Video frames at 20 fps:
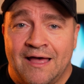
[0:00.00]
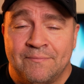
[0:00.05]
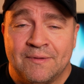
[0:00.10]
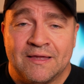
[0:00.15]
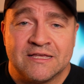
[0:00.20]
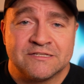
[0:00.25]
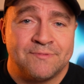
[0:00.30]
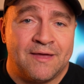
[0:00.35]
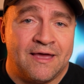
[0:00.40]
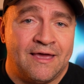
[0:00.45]

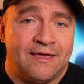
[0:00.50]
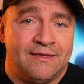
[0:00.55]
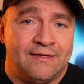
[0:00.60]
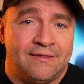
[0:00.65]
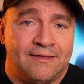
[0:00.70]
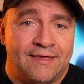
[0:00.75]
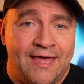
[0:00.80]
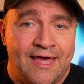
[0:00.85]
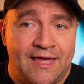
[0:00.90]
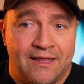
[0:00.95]
Because my
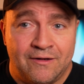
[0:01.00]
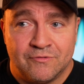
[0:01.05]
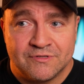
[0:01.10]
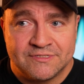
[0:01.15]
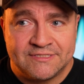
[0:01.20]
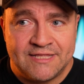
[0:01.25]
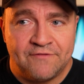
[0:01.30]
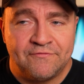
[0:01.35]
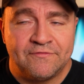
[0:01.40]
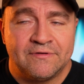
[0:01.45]
head
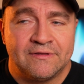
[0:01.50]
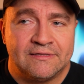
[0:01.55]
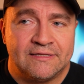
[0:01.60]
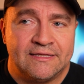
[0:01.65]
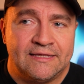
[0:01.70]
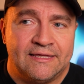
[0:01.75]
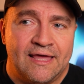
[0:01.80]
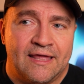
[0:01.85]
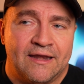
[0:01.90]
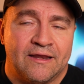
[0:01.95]
was
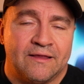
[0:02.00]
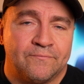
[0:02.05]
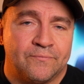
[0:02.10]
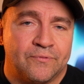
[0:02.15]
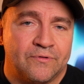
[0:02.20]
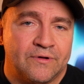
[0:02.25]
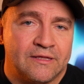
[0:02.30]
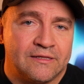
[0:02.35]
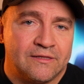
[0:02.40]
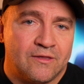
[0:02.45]
definitely getting
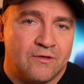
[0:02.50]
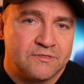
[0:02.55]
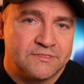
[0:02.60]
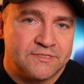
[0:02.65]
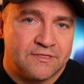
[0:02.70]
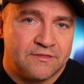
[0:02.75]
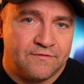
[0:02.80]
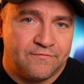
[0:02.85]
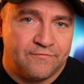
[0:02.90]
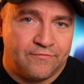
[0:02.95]
pretty
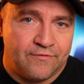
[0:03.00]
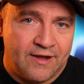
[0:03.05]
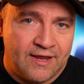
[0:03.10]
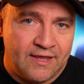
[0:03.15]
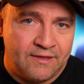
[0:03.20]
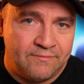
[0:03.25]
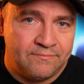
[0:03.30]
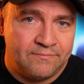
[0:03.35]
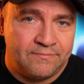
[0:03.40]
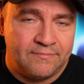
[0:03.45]
close to the
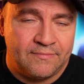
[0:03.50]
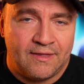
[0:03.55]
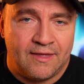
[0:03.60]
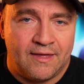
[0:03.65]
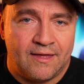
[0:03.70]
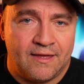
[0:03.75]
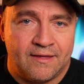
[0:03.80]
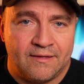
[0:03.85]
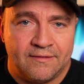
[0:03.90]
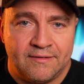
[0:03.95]
frame
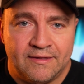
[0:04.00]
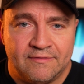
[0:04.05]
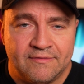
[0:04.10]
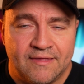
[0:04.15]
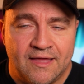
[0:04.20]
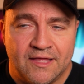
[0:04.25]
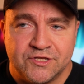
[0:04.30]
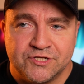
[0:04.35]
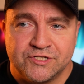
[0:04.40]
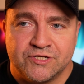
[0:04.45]
in
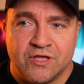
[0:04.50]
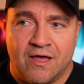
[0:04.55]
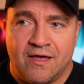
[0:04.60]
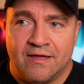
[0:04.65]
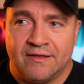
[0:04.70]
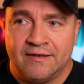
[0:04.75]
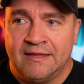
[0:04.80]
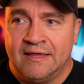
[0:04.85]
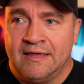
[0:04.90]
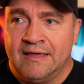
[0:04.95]
that
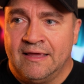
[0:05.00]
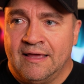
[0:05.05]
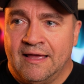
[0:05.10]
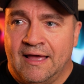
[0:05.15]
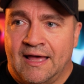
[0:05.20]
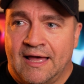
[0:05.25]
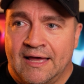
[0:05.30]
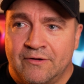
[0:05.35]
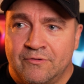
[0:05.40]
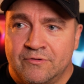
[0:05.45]
shot.
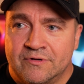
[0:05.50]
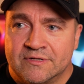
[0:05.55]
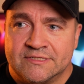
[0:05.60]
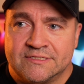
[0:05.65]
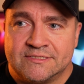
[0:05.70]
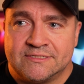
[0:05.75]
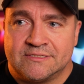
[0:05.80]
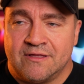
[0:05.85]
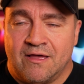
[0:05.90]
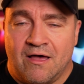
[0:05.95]
I
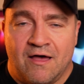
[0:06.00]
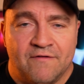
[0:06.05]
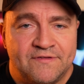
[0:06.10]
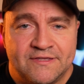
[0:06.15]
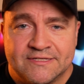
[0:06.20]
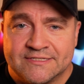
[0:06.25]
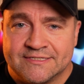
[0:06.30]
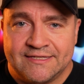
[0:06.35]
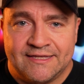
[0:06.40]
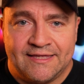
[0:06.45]
was
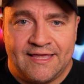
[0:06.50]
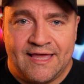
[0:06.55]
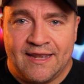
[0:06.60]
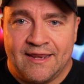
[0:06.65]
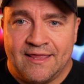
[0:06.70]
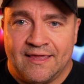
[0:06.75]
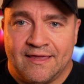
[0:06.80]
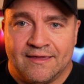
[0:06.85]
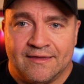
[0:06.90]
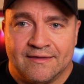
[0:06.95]
obviously
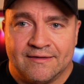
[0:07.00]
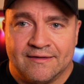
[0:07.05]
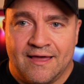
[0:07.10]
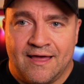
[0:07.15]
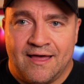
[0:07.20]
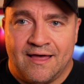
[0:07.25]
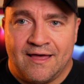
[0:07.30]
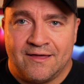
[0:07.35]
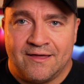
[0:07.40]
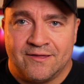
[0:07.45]
getting
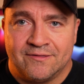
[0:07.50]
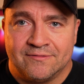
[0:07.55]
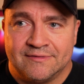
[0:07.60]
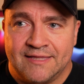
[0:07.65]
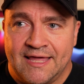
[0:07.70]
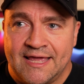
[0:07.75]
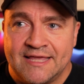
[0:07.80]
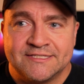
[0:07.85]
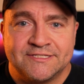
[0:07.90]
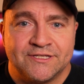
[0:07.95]

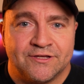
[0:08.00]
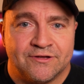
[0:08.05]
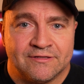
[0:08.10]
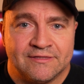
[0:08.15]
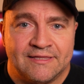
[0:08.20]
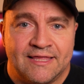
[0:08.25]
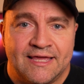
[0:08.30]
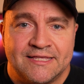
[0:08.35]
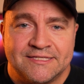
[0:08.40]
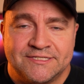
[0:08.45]
lazier
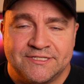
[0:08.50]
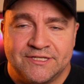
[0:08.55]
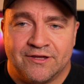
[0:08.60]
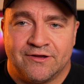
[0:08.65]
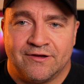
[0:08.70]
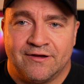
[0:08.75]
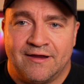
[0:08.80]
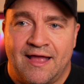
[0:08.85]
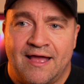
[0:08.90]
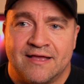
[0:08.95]
and
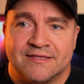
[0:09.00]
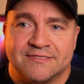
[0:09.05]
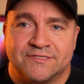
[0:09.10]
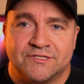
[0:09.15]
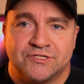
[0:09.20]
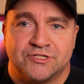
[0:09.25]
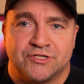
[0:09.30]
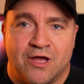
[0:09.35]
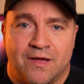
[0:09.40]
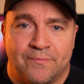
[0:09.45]
lazier as
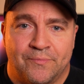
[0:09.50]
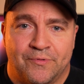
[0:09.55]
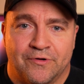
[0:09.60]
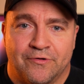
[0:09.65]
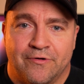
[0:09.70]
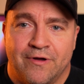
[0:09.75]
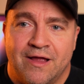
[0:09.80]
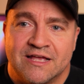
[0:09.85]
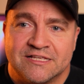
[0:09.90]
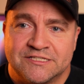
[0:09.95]
the shot
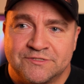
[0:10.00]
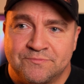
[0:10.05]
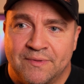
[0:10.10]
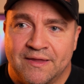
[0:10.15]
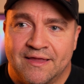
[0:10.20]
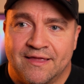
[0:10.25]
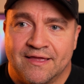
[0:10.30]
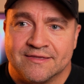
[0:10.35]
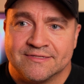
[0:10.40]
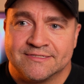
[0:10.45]
progressed
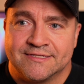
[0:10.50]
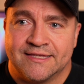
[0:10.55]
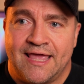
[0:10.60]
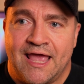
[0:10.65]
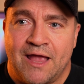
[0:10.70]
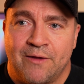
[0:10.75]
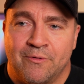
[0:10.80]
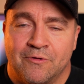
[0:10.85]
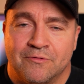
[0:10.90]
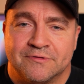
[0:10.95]
because the
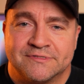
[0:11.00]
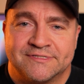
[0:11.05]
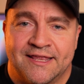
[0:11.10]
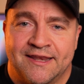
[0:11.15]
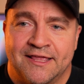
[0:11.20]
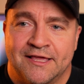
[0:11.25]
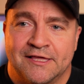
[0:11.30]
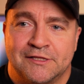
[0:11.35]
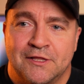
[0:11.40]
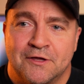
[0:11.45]
camera was
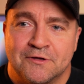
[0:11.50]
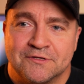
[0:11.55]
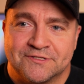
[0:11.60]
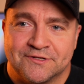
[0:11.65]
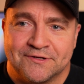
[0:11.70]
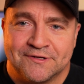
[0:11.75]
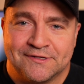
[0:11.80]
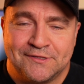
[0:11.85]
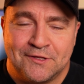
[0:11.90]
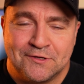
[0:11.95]
getting
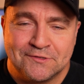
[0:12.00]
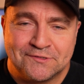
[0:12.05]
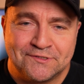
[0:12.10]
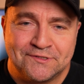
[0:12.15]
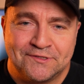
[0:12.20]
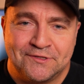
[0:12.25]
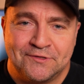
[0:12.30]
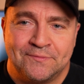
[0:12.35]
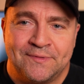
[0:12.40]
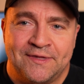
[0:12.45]
closer and
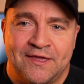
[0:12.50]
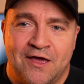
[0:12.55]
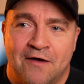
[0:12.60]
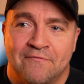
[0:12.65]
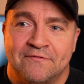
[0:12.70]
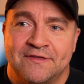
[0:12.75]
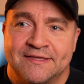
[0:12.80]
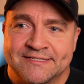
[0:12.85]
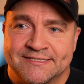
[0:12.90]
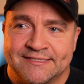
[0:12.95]
closer to me.
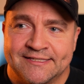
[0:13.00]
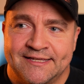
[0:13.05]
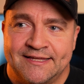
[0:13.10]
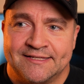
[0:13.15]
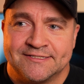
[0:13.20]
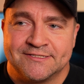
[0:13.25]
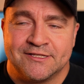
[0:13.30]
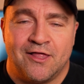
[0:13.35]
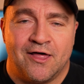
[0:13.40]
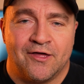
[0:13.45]
Obviously,
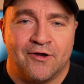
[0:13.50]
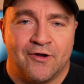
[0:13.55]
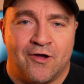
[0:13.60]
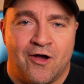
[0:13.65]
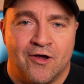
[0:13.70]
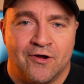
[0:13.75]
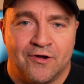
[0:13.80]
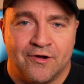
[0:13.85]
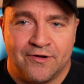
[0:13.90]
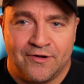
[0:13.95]
it's a lot
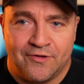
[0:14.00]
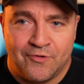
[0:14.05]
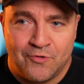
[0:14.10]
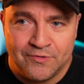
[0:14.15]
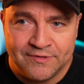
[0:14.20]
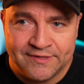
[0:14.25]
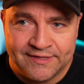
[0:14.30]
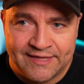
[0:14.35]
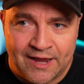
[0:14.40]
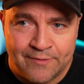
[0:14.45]
harder to
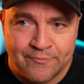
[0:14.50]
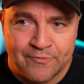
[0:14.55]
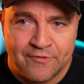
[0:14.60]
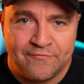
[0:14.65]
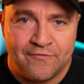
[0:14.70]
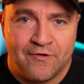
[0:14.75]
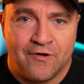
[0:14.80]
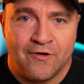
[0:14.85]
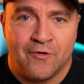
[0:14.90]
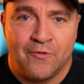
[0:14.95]
hold the camera
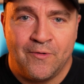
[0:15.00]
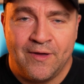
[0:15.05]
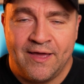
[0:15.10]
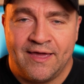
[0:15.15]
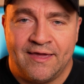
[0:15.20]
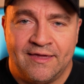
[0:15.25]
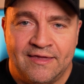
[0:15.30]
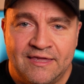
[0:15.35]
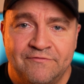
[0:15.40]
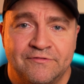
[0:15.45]
far
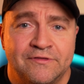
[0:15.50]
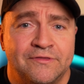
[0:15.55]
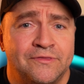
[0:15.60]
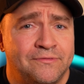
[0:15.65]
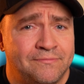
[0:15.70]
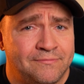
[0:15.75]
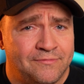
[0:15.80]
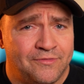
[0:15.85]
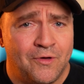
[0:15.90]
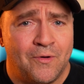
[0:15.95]
away,
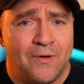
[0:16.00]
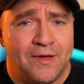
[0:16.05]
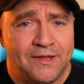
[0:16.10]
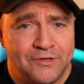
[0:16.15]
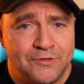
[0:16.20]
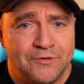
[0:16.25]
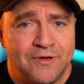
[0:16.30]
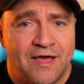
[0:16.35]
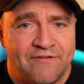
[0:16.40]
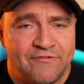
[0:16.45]
even though I
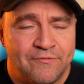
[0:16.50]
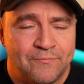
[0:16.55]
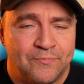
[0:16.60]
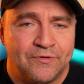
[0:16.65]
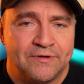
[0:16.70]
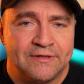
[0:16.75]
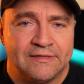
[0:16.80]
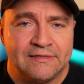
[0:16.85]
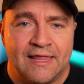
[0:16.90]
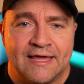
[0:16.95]
do have a
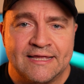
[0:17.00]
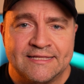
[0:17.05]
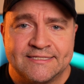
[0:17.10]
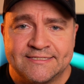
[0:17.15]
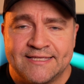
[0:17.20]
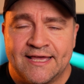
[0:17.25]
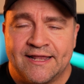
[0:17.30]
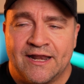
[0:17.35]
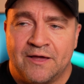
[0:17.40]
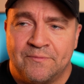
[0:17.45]
pretty light
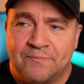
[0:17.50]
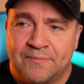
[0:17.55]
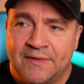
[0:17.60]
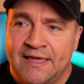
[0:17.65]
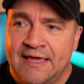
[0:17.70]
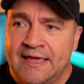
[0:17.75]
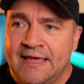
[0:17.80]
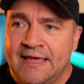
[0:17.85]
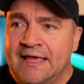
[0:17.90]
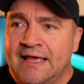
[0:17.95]
setup.
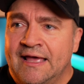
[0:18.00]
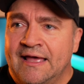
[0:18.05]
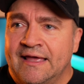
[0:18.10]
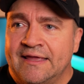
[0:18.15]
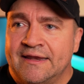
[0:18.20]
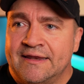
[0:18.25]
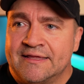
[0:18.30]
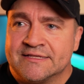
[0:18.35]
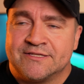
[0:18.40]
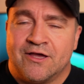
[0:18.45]

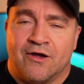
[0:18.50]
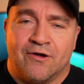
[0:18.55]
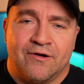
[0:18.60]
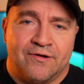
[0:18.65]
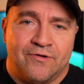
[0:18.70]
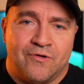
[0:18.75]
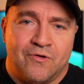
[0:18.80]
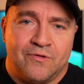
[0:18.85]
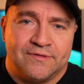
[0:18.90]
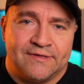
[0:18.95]
It is
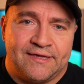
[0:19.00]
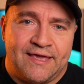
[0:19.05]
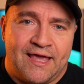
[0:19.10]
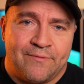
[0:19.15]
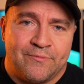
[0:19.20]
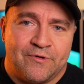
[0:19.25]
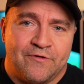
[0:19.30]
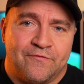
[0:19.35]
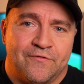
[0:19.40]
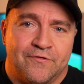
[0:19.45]
harder to hold the
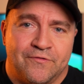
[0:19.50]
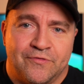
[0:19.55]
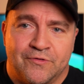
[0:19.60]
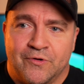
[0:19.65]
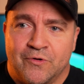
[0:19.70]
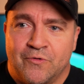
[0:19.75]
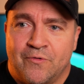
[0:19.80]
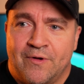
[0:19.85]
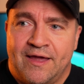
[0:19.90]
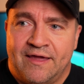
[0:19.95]
camera
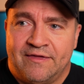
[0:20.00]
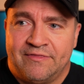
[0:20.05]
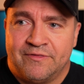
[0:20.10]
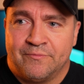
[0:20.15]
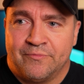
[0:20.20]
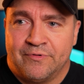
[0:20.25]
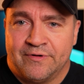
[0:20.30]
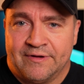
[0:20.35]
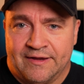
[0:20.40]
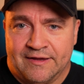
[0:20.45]
further away
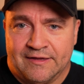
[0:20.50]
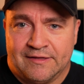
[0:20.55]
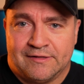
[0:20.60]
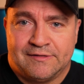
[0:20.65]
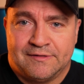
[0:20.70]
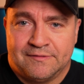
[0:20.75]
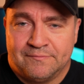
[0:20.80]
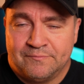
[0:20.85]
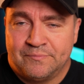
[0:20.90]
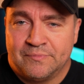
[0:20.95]
than bring it
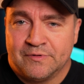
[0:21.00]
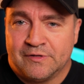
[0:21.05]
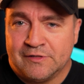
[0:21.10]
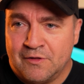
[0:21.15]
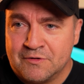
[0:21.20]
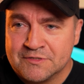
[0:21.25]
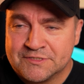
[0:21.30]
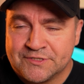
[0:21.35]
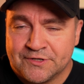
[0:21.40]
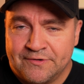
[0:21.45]

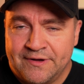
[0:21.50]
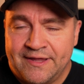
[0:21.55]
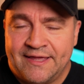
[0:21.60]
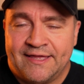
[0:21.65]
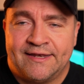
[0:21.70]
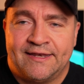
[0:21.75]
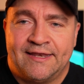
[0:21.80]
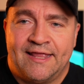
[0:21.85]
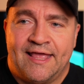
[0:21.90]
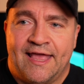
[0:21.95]
closer
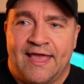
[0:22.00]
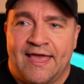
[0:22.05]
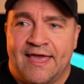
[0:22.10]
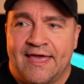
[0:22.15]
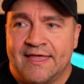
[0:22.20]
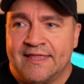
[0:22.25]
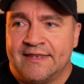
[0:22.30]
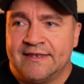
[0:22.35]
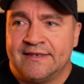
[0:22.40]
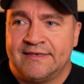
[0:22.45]
in,
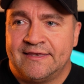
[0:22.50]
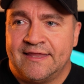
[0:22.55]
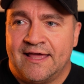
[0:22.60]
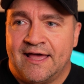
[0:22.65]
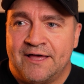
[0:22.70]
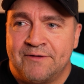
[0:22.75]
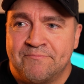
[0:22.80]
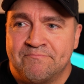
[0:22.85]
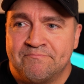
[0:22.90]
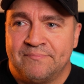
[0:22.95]
and
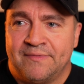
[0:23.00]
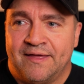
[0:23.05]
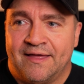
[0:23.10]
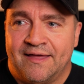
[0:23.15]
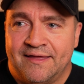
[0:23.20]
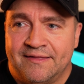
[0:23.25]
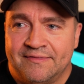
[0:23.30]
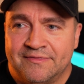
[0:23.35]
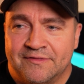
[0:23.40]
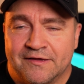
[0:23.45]

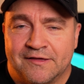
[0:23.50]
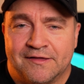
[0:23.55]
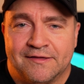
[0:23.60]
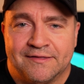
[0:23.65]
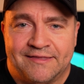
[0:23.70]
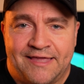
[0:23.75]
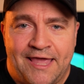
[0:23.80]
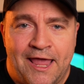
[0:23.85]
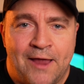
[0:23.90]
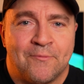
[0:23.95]
the
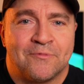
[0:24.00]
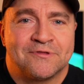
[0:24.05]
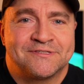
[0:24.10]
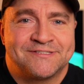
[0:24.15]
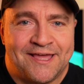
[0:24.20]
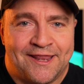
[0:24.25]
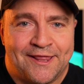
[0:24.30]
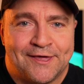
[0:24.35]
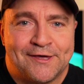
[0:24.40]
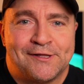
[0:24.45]

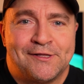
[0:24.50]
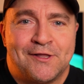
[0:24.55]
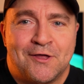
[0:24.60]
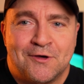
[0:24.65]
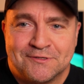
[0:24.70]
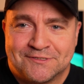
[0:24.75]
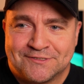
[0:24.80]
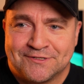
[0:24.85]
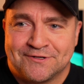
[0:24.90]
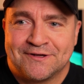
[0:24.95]
camera's getting
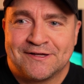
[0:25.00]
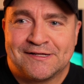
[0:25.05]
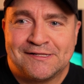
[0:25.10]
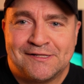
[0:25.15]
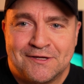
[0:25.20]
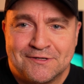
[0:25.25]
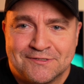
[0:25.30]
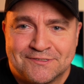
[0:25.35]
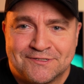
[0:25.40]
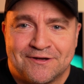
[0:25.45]
closer and
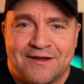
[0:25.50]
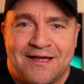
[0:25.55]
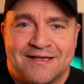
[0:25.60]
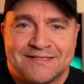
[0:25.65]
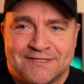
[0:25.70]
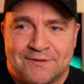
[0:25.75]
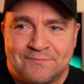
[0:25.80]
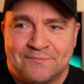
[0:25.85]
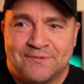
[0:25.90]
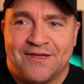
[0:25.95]
closer
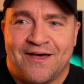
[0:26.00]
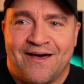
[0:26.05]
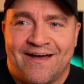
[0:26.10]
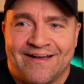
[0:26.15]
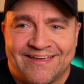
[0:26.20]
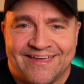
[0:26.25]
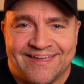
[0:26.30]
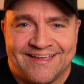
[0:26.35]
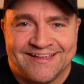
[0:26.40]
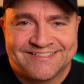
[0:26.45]
as I'm
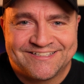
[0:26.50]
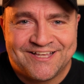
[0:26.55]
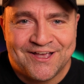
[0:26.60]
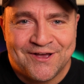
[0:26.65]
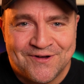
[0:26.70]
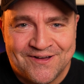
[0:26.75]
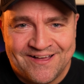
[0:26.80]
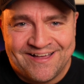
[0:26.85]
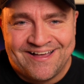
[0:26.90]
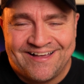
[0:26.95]
talking,
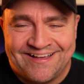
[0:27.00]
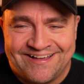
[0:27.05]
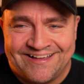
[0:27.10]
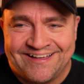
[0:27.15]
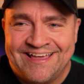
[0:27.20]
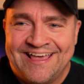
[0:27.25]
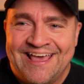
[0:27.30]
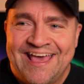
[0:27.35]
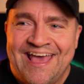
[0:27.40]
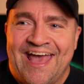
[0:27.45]
so
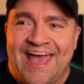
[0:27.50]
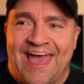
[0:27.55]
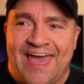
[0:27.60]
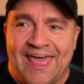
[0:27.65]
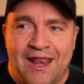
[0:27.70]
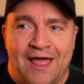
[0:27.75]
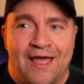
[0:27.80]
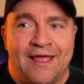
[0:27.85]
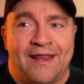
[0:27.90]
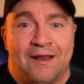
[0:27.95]

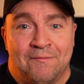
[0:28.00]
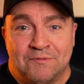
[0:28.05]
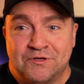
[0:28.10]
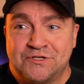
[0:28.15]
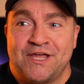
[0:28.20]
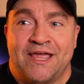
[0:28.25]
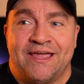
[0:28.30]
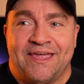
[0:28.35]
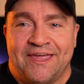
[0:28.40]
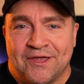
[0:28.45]
and I'm
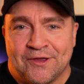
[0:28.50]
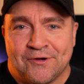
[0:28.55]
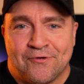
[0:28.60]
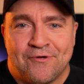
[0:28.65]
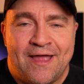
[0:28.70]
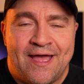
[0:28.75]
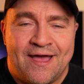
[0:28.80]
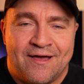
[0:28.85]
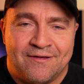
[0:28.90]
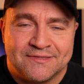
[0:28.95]
shaking
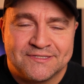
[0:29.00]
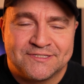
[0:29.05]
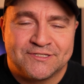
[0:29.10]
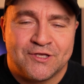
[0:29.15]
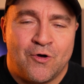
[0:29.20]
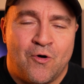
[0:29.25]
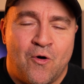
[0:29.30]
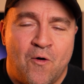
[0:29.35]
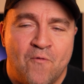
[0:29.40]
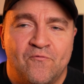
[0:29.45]
around,
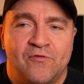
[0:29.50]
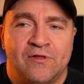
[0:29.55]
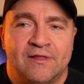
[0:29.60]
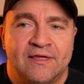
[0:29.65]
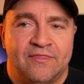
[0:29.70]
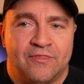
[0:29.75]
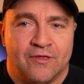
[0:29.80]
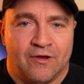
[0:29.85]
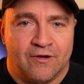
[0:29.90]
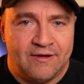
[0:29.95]
so
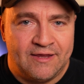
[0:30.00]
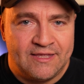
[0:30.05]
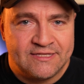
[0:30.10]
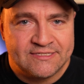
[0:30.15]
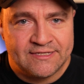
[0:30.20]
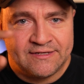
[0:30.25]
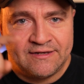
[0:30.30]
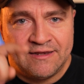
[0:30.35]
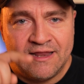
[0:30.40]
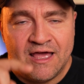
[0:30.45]
hopefully there
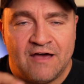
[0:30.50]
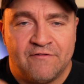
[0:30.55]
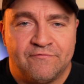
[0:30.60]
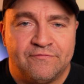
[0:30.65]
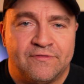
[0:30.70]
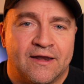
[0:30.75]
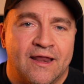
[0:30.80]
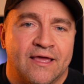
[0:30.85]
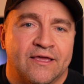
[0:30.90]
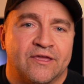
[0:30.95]
is
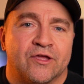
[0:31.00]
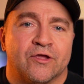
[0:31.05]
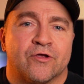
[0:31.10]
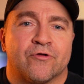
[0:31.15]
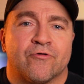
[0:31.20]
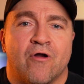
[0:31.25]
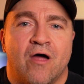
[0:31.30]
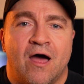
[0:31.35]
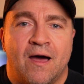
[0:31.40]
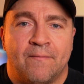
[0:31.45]
enough that I can
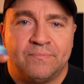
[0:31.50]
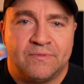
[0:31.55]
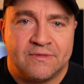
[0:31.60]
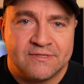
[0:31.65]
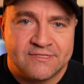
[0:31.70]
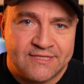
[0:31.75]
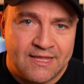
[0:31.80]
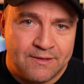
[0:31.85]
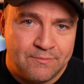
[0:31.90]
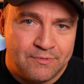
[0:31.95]
crop
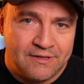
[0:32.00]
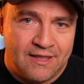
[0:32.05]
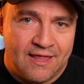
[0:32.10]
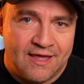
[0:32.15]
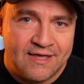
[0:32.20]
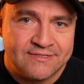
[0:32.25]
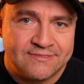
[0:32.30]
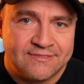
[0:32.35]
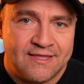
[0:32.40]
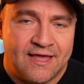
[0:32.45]
to
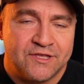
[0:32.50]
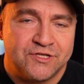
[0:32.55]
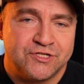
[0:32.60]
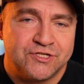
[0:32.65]
stabilize that